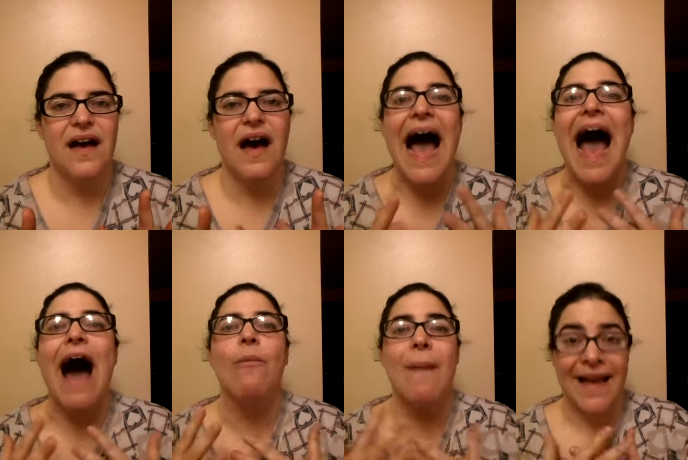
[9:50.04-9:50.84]

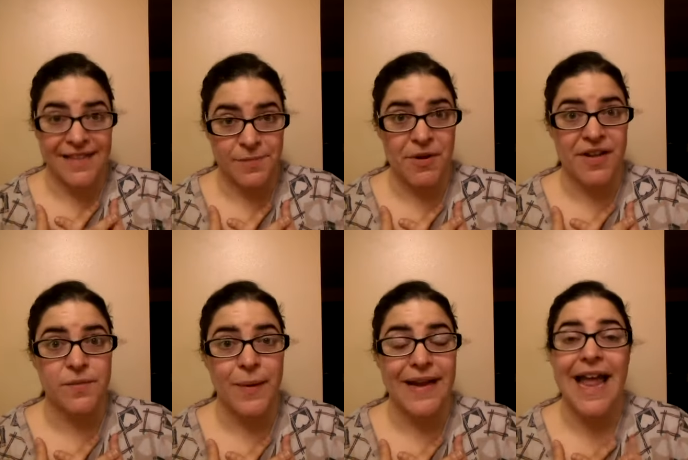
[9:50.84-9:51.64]
how my
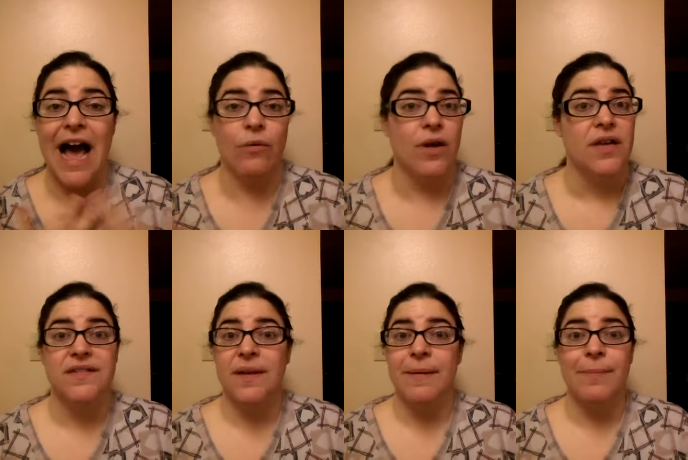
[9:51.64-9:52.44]
experience went. Now,
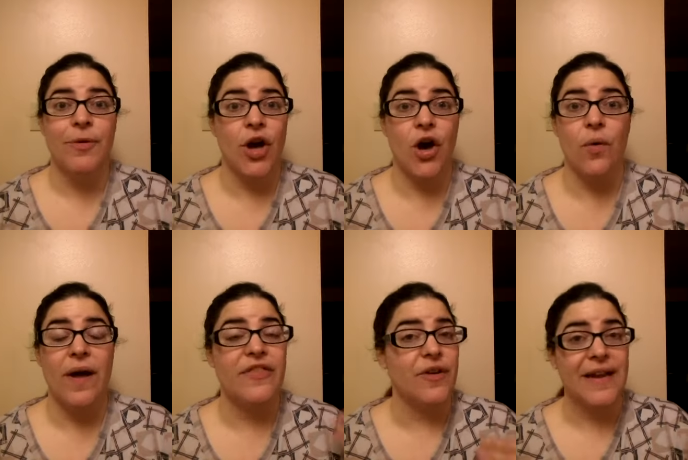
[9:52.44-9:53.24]
some people go
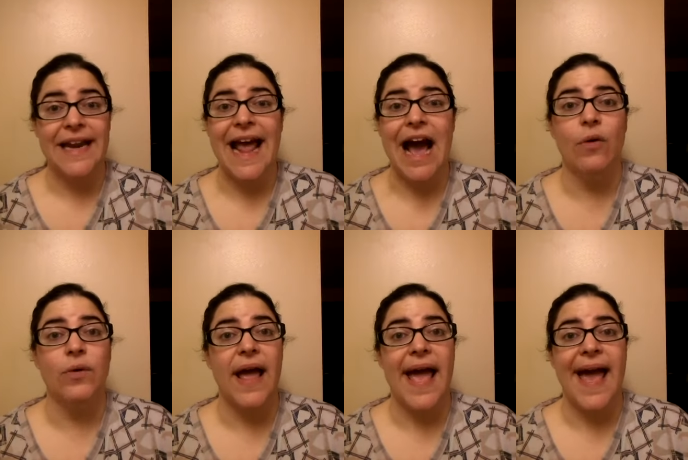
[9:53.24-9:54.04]
and they're in and
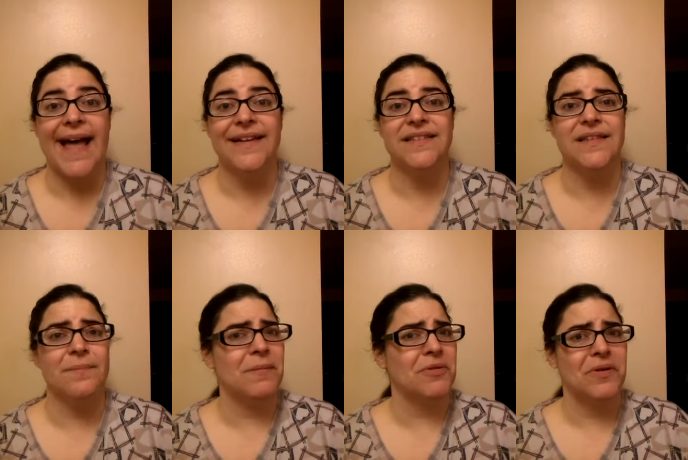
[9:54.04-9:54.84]
out, and some
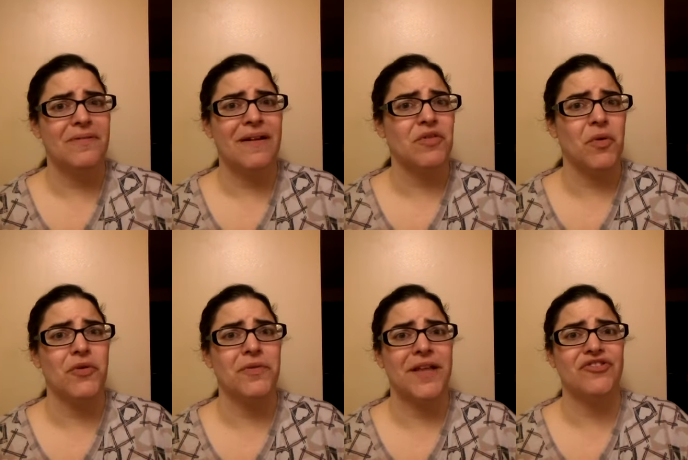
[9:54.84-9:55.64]
people don't even have to hold
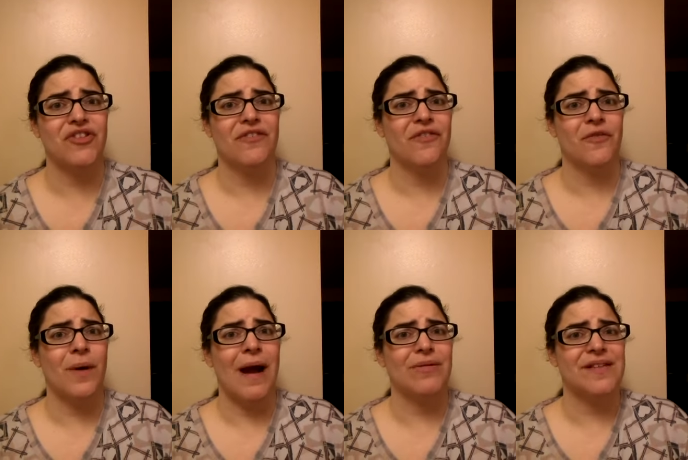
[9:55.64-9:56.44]
their legs straight for
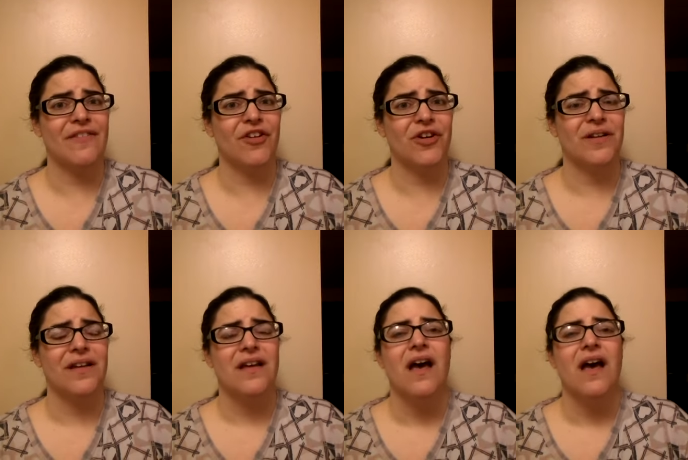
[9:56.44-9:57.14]
4 hours, I've heard.